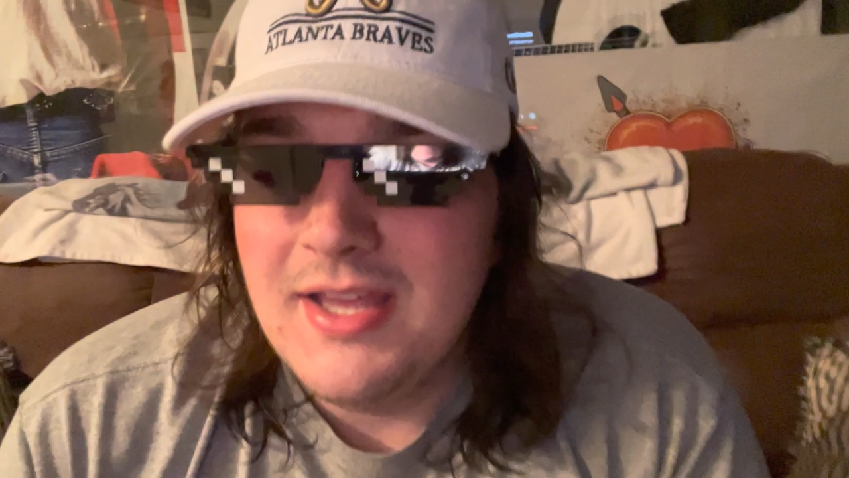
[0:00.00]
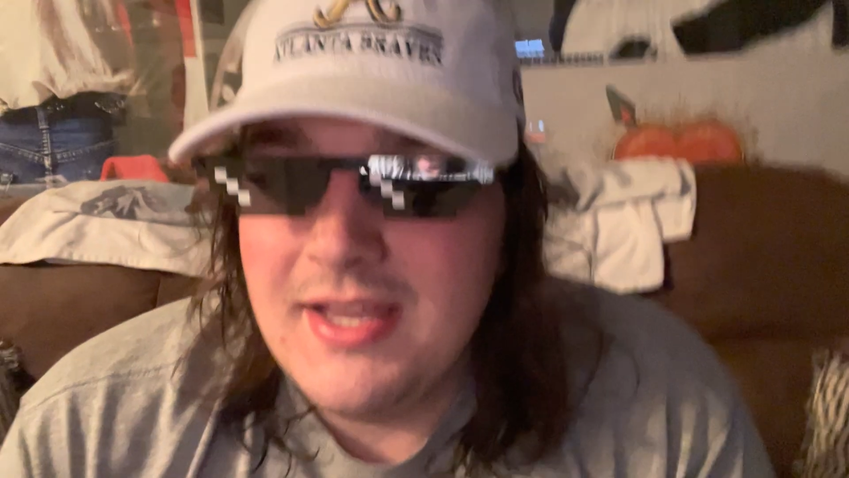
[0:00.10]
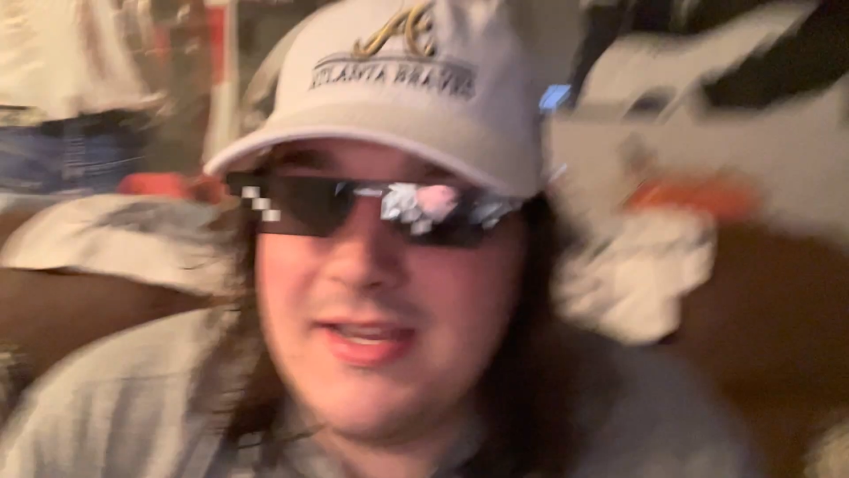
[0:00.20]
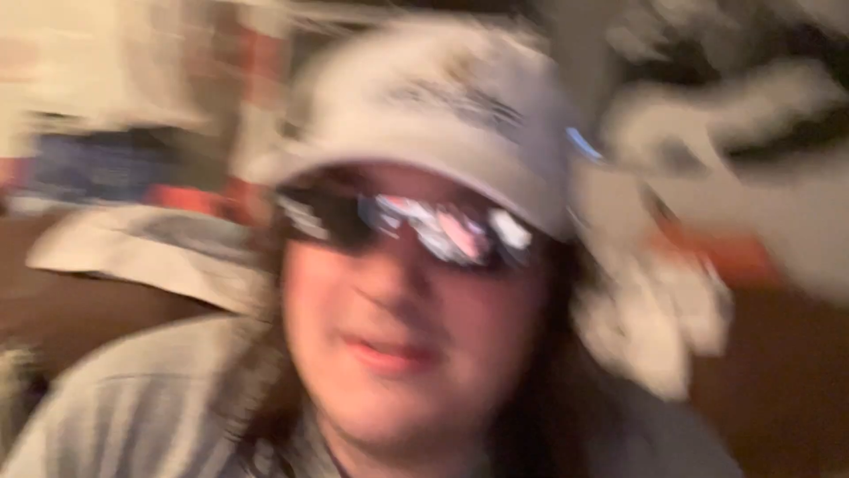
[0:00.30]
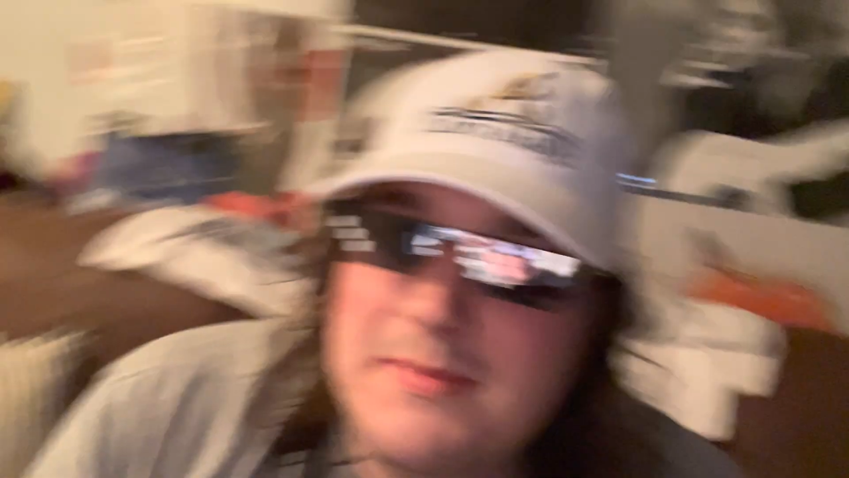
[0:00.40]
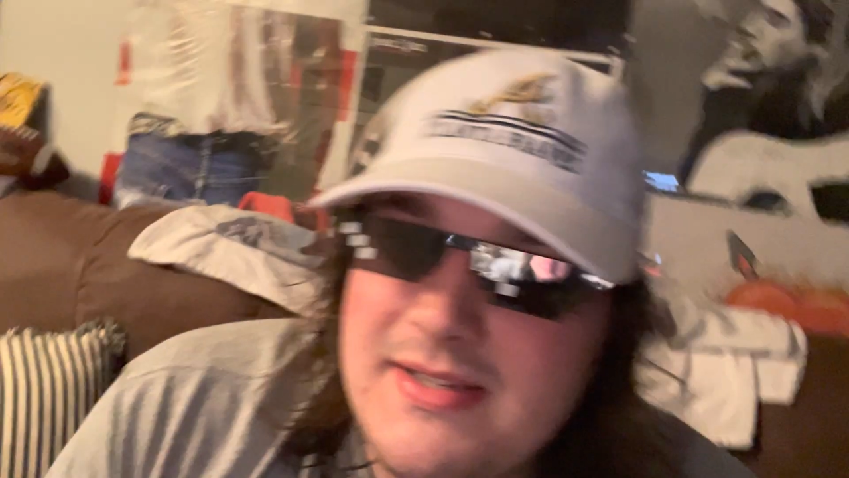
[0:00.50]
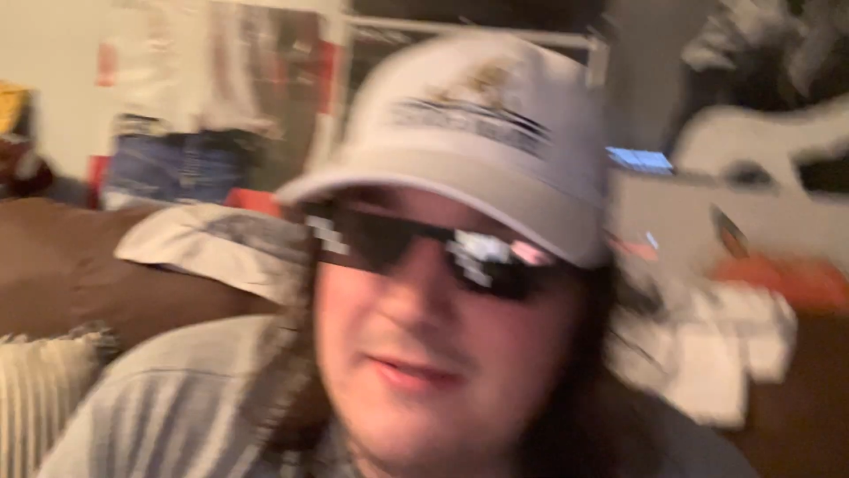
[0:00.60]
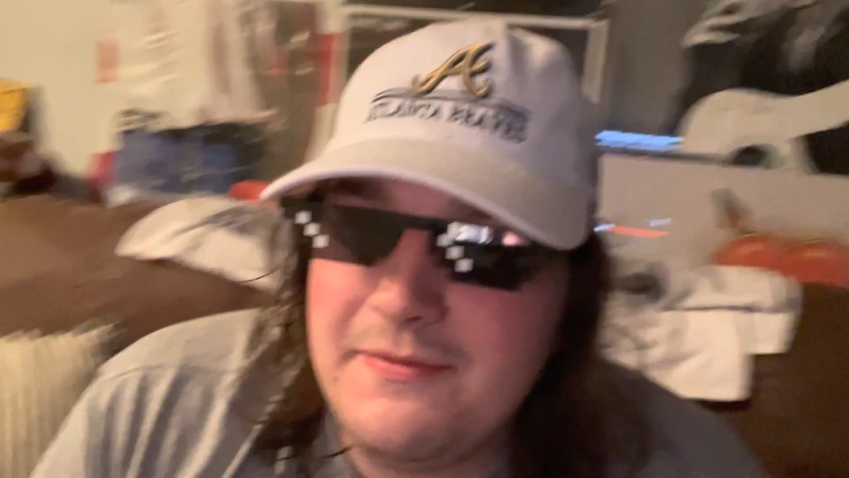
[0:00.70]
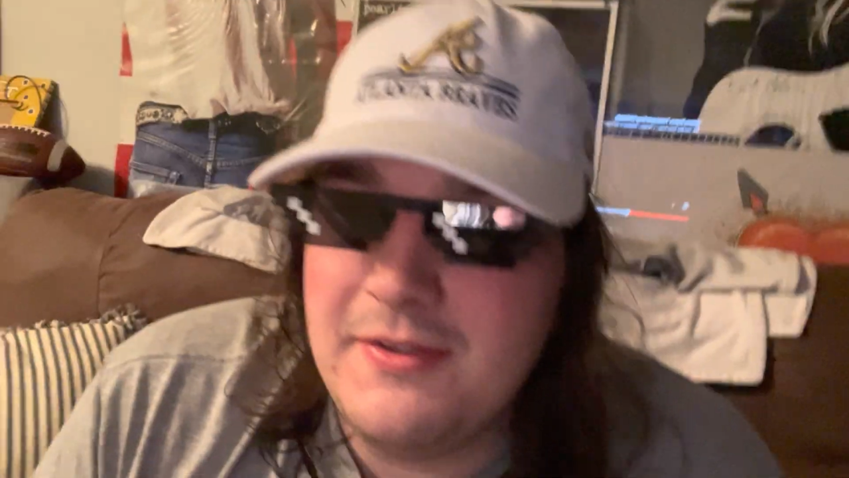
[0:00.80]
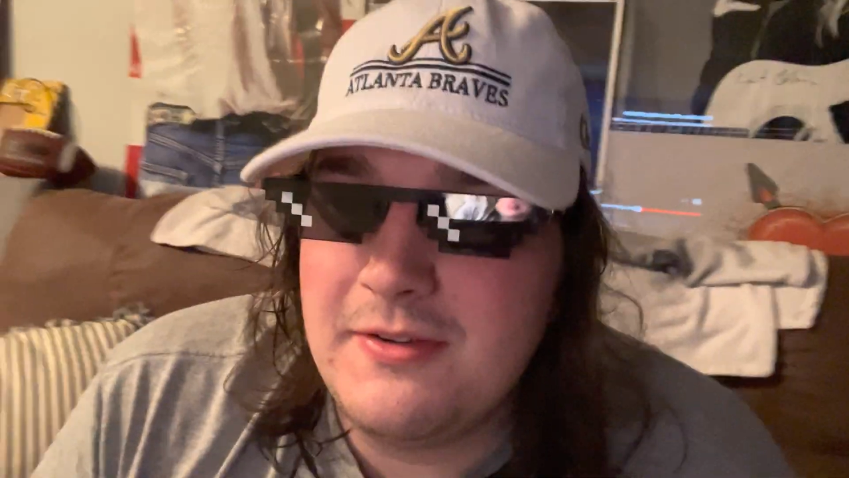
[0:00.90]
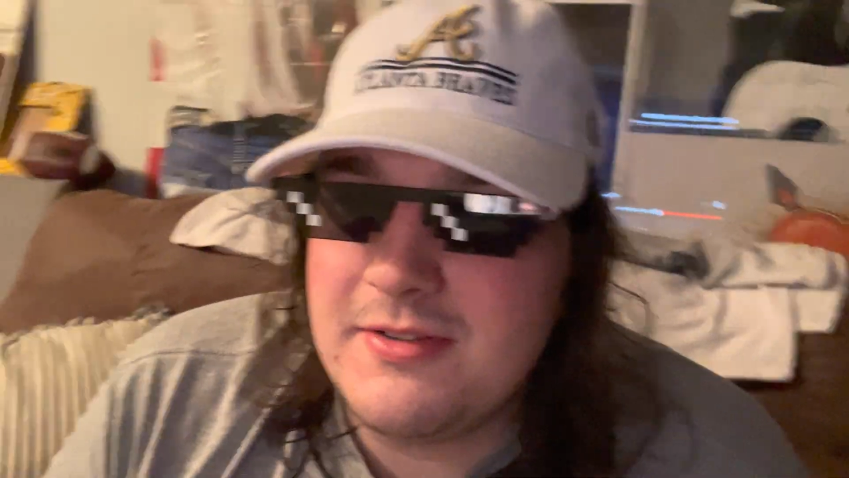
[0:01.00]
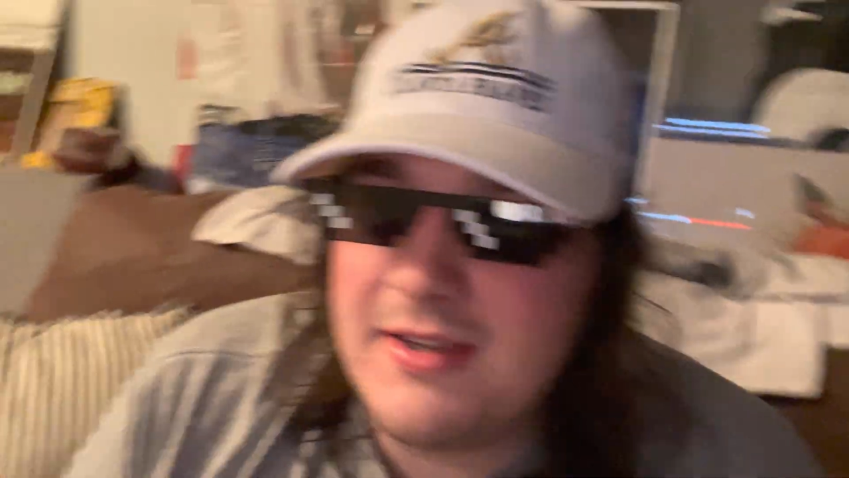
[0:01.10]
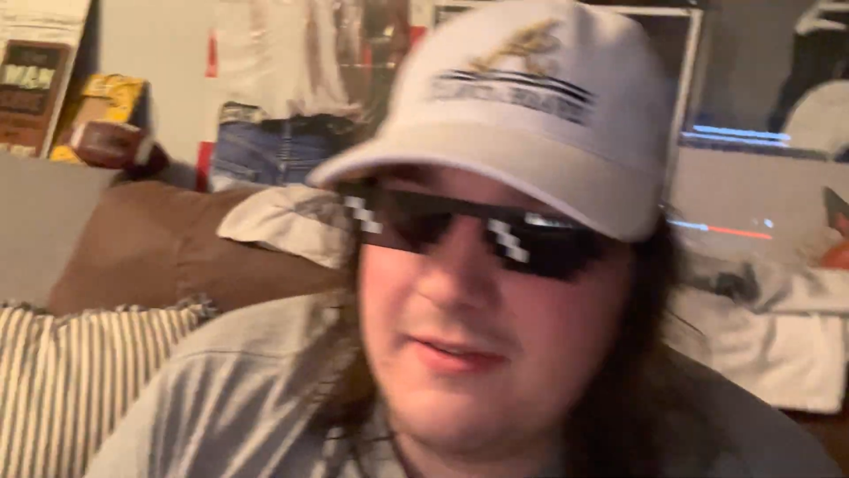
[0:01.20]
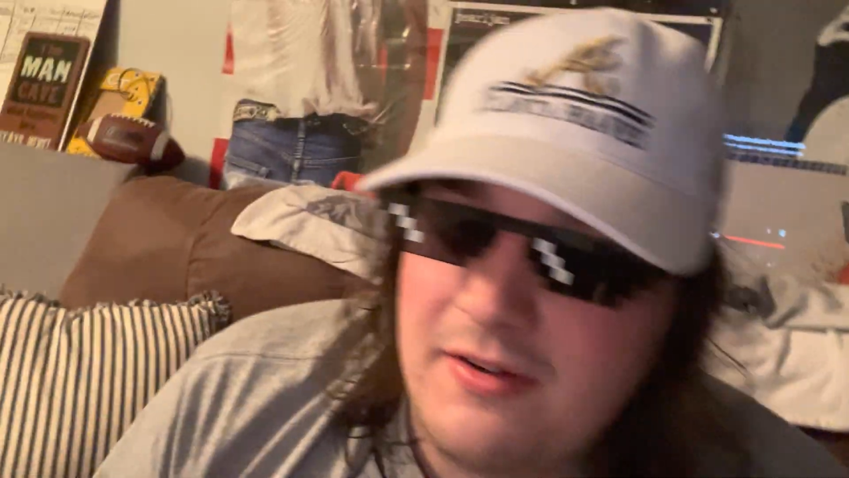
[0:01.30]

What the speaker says: He's missing field goals left